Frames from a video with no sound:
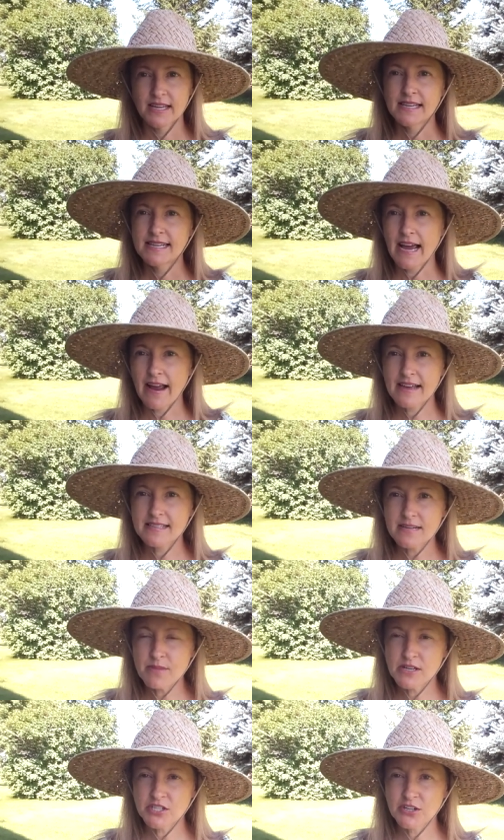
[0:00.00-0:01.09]
Now as I
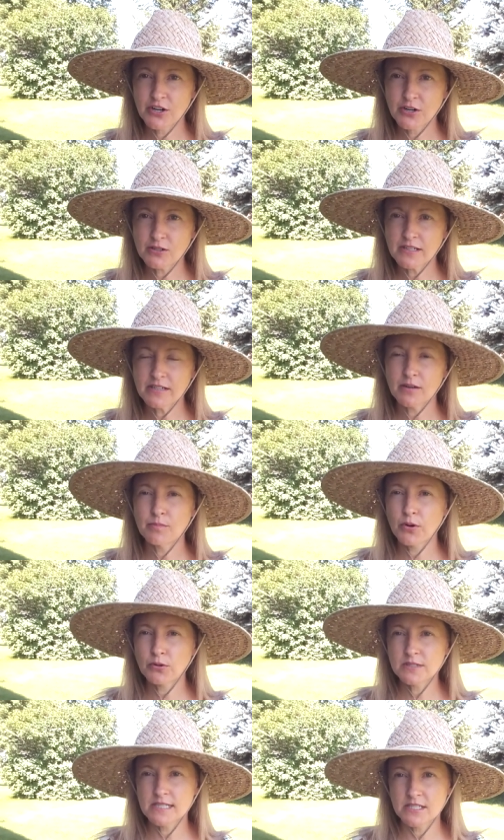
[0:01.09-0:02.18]
mentioned earlier,
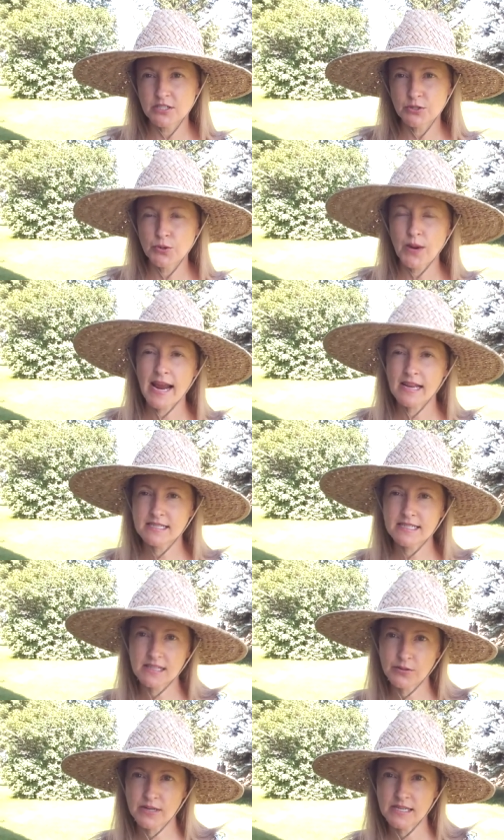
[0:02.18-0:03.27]
both D2 and
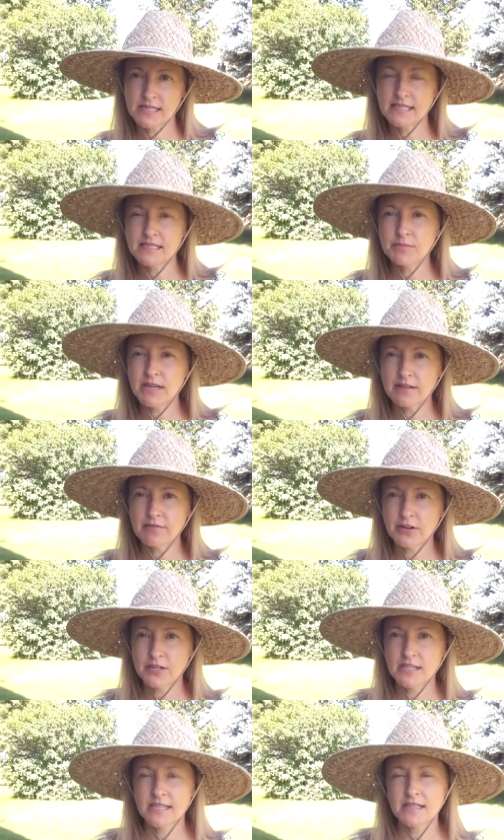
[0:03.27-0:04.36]
D3 need to be
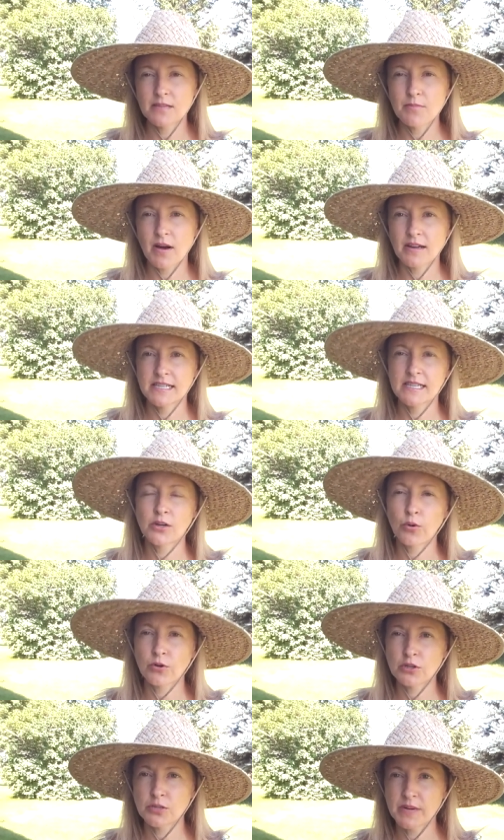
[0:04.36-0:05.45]
converted in the body in
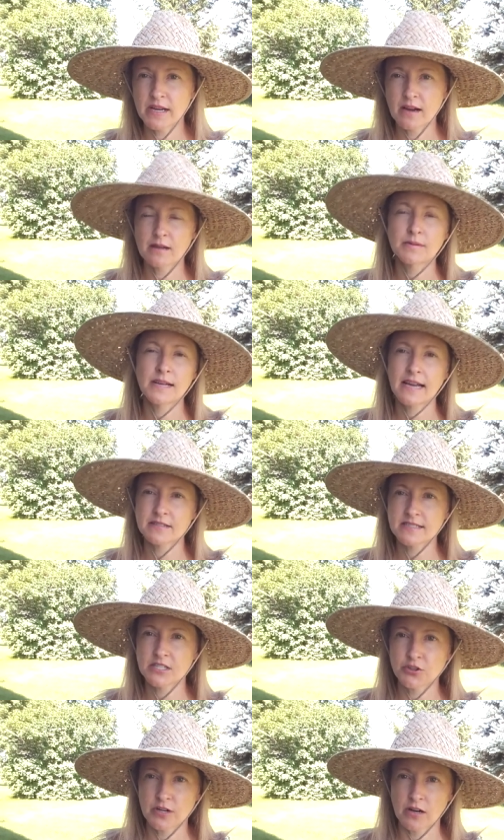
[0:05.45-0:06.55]
order to become
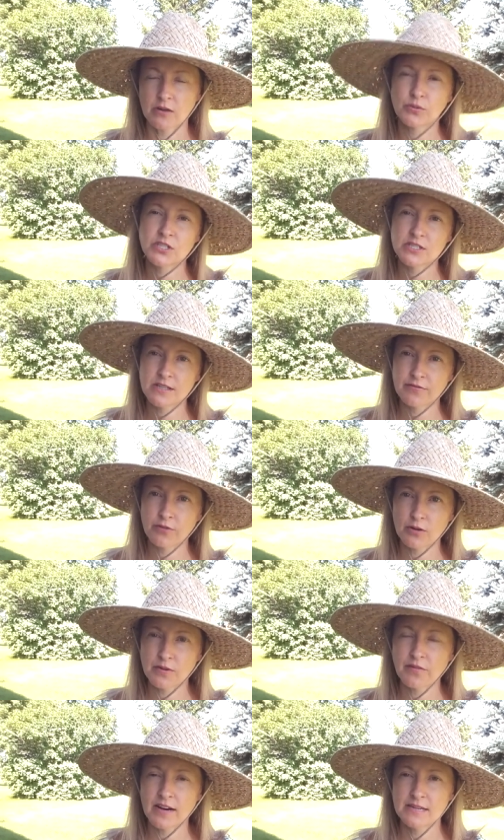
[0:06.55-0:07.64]
calcitriol, which is the form
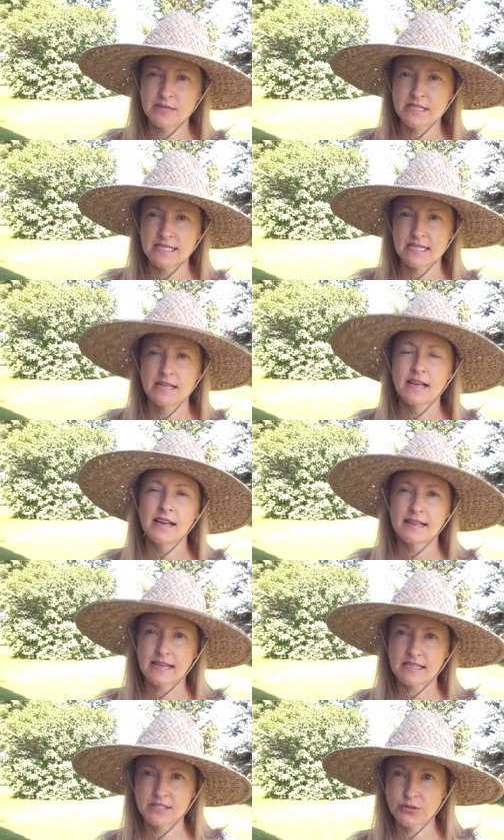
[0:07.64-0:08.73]
of vitamin D
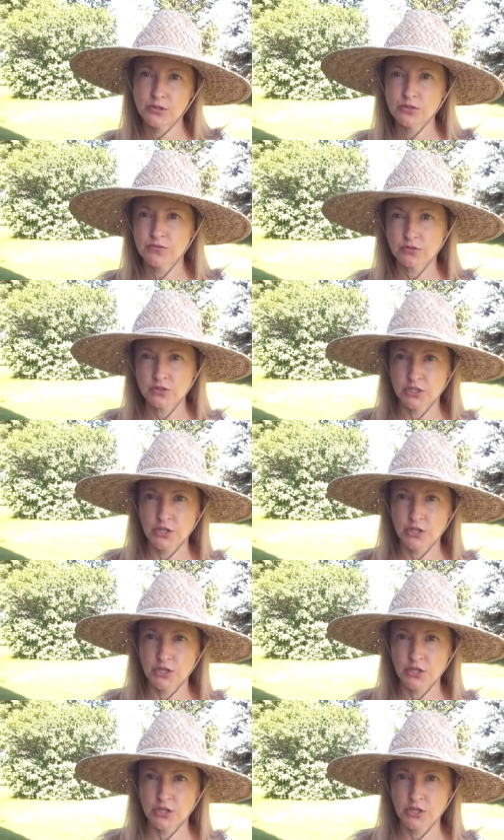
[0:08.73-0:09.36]
that is useful to your